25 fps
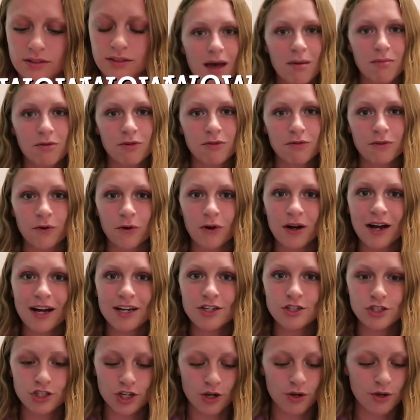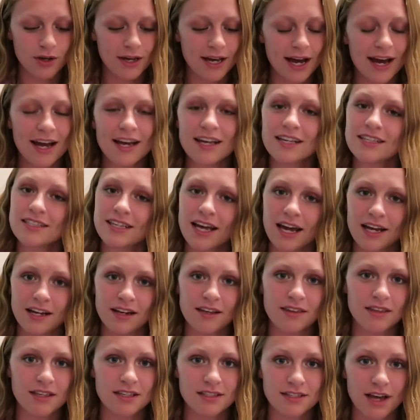And before I show you guys
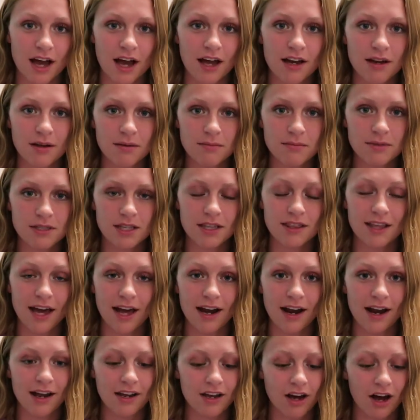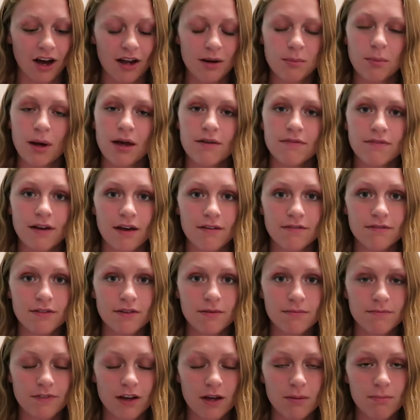any of these items that I got in my
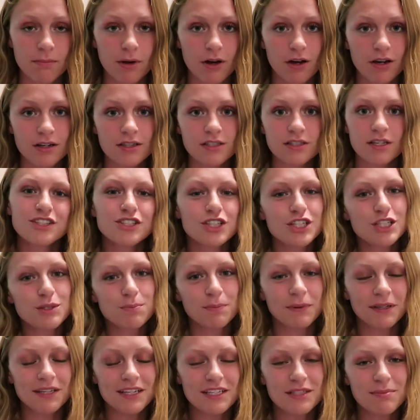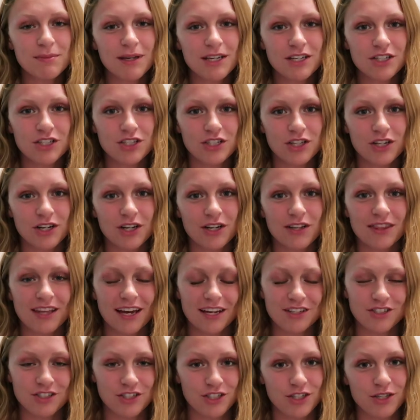FABFITFUN box, just please make sure
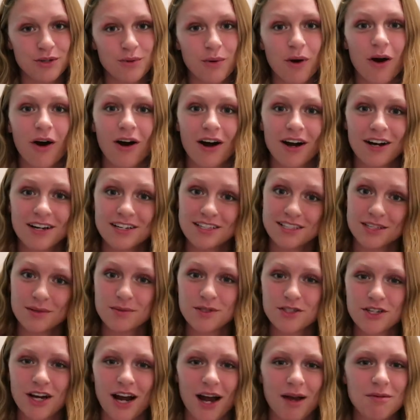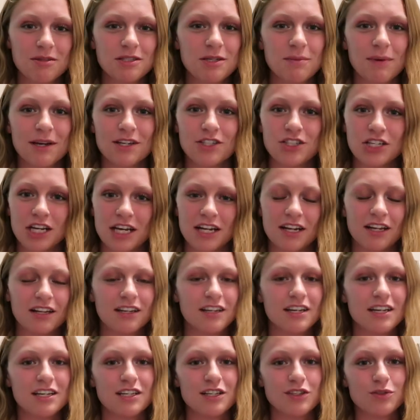that you are subscribed to my channel
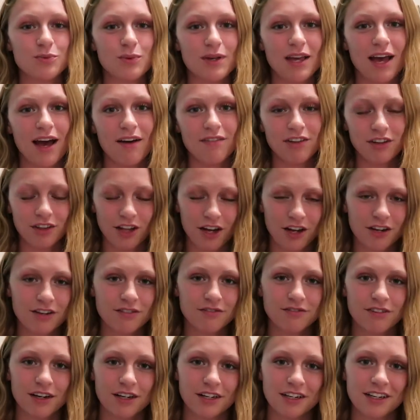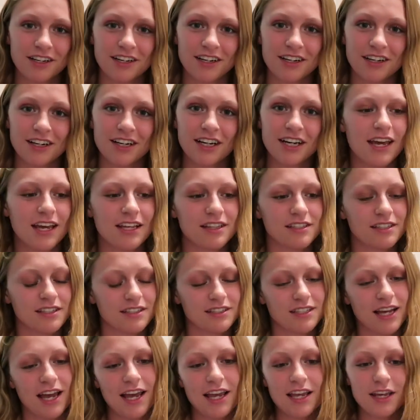because we have a lot of fun here. It's a
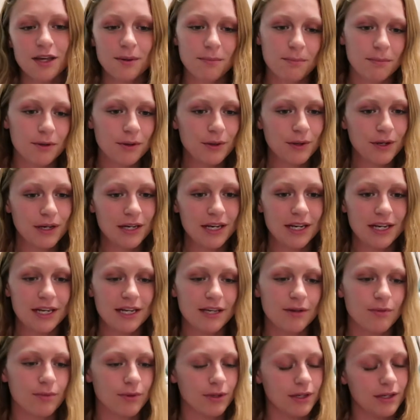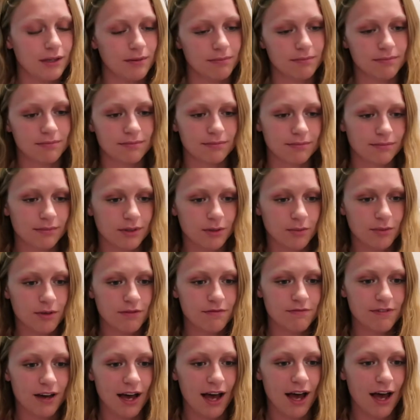tight community. We
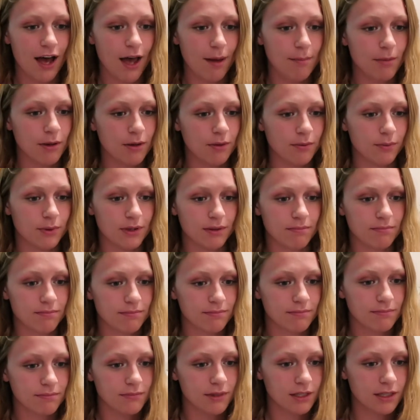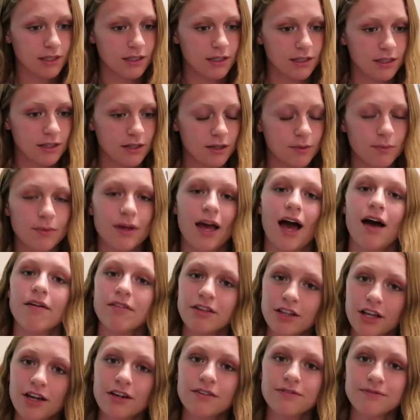vibe and we have
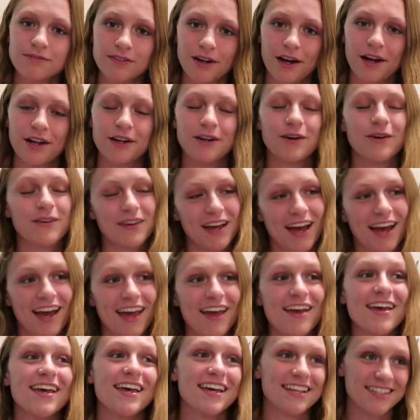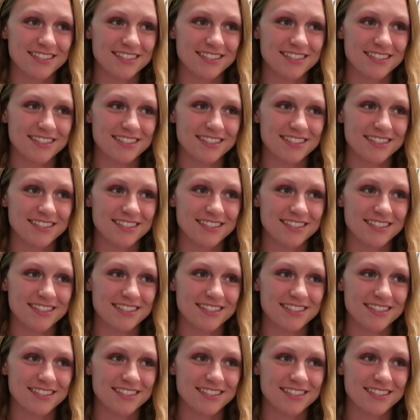a lot of fun, okay?